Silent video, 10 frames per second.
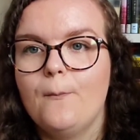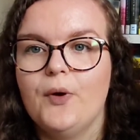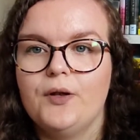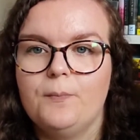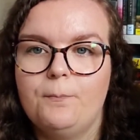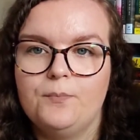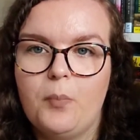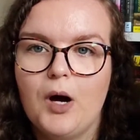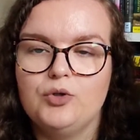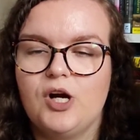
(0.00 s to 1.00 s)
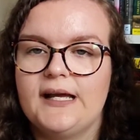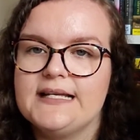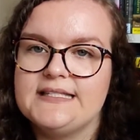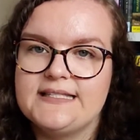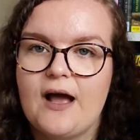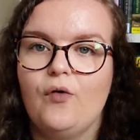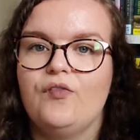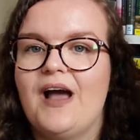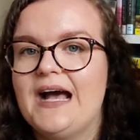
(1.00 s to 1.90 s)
but Poldark itself